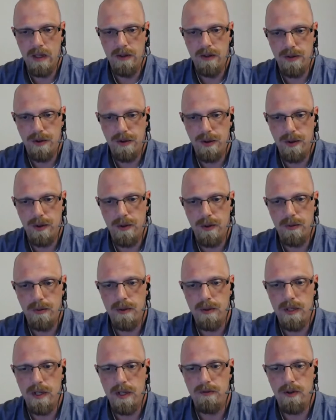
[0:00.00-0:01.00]
So
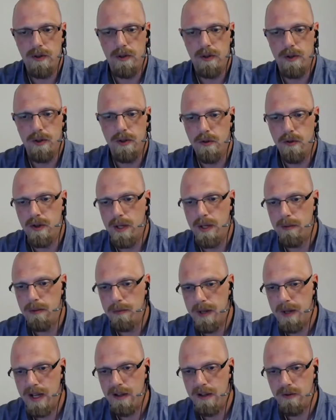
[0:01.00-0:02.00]
if your username and
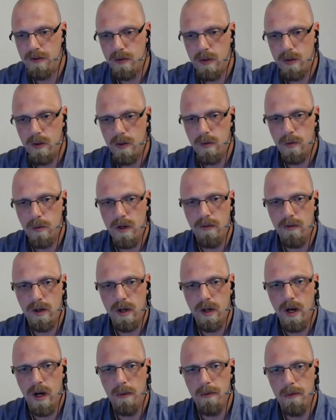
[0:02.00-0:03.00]
password were ever
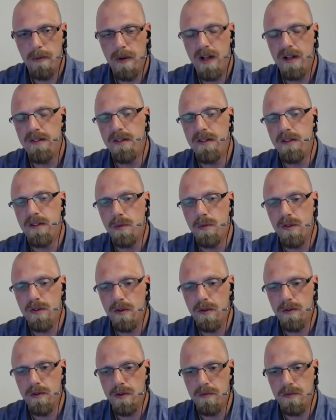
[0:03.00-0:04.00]
compromised as a
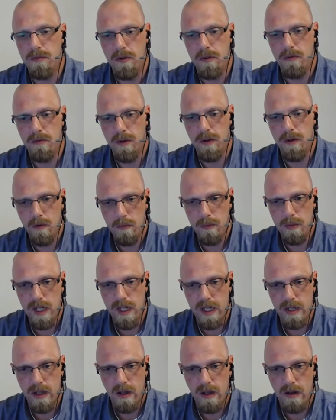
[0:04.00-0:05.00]
result of your phone
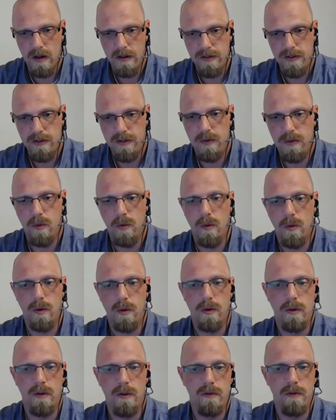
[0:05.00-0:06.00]
being lost,
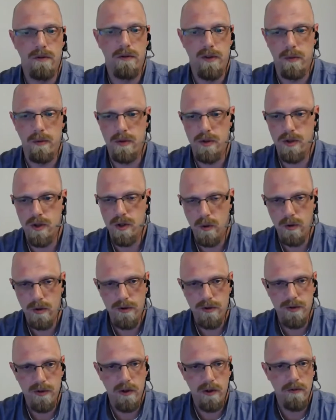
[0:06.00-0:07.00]
or someone shoulder
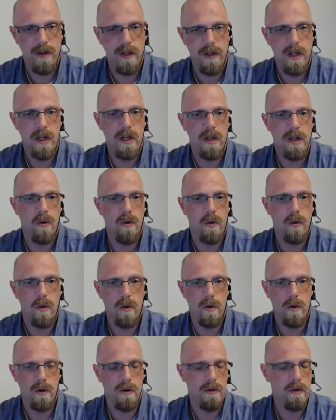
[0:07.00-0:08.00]
surfing,
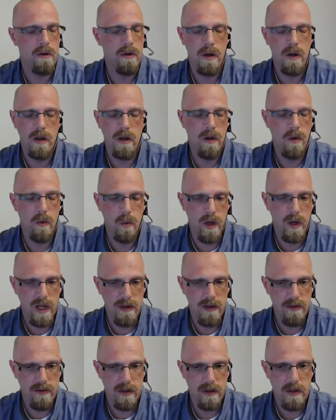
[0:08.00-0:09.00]
or
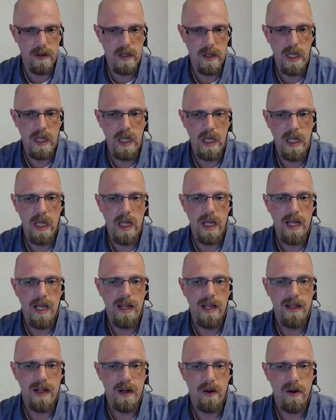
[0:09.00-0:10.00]
whatever,
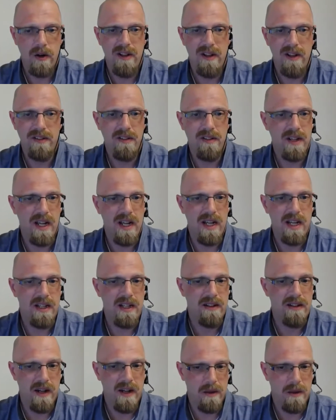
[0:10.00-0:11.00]
there isn't any
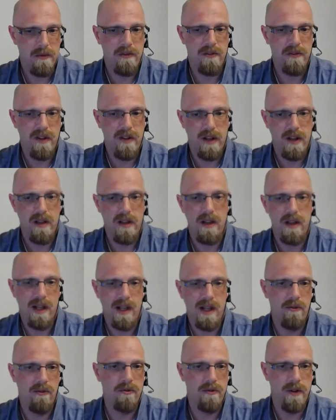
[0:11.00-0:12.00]
type of second-level